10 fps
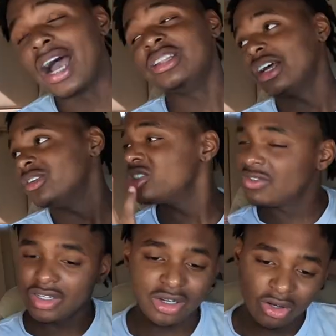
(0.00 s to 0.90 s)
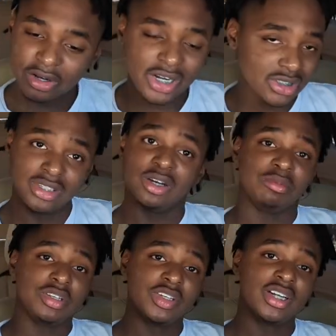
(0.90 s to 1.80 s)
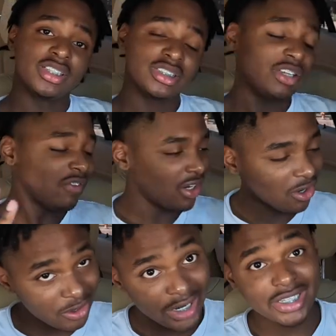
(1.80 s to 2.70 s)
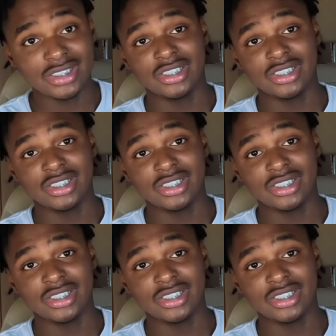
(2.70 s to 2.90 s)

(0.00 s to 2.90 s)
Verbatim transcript: I, I know she finna go crazy You know, She's she finna go crazy.